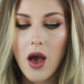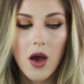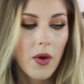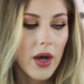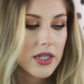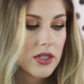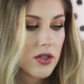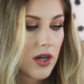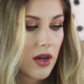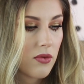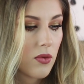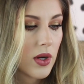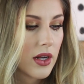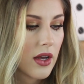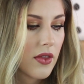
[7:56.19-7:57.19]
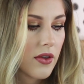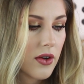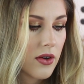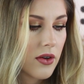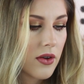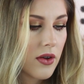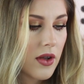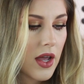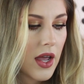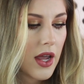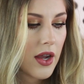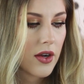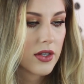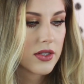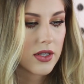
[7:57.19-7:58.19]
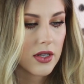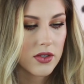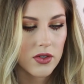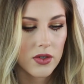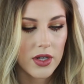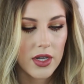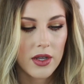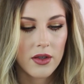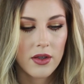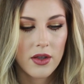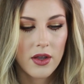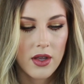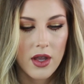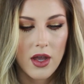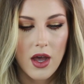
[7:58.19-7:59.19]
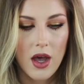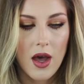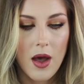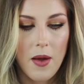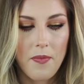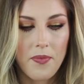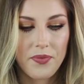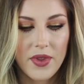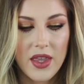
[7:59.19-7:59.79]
Oh, I do have one other hair accessory, um,